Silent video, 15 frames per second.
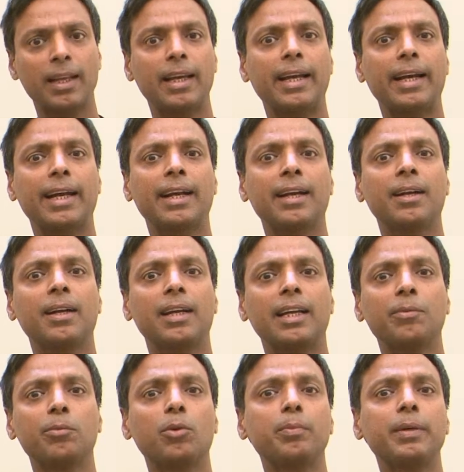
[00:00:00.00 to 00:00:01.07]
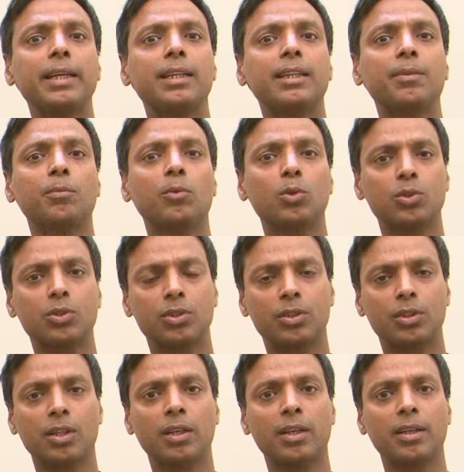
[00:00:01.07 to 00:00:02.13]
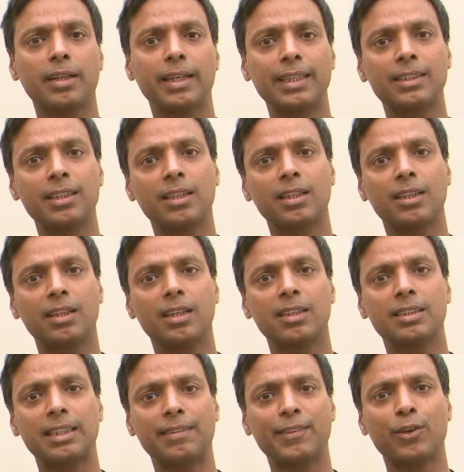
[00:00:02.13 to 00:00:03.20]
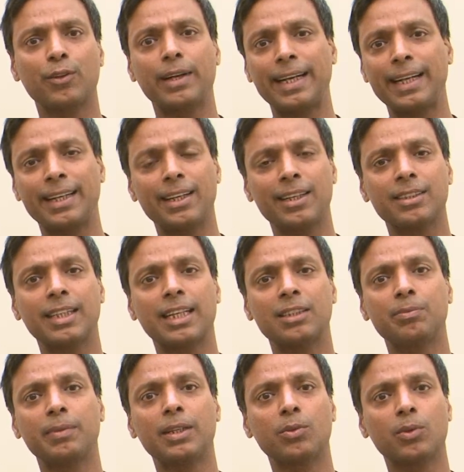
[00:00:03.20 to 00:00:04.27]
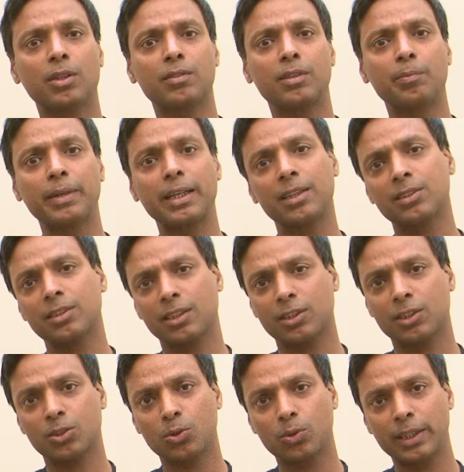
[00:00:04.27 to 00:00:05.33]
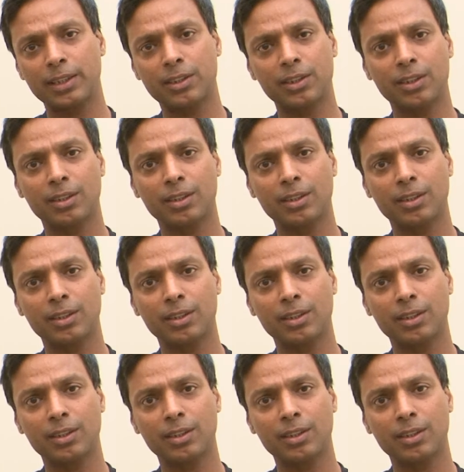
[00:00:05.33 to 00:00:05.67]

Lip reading: And InMobi in the most recent 7 or 8 years has been one of the biggest success stories